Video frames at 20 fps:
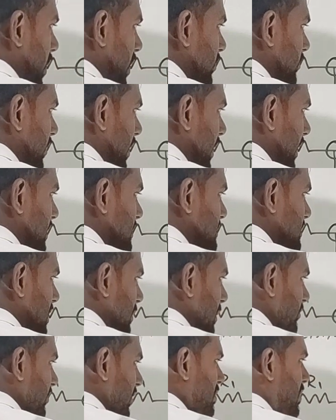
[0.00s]
one wire is
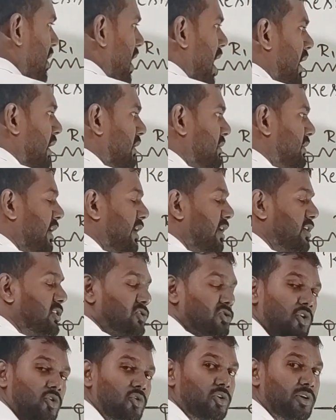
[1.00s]
coming from
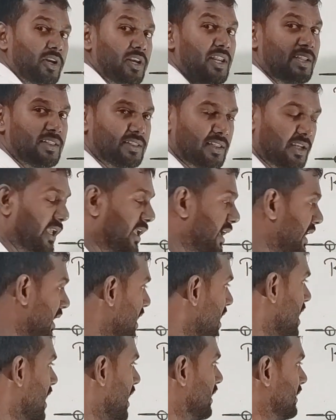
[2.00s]
R3. So totally 3.
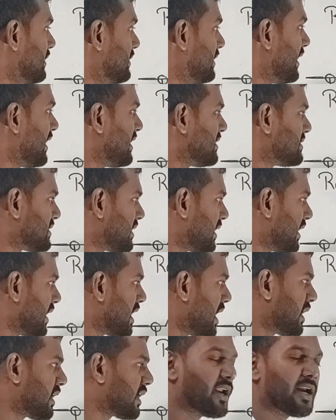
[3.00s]
These
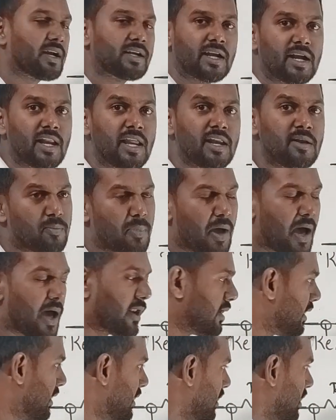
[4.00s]
3 are connected in
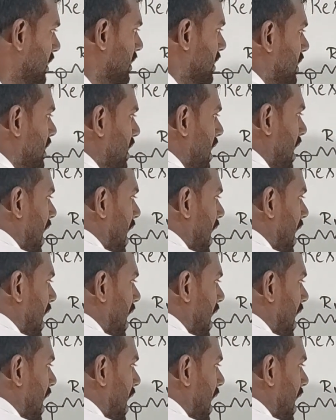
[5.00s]
parallel.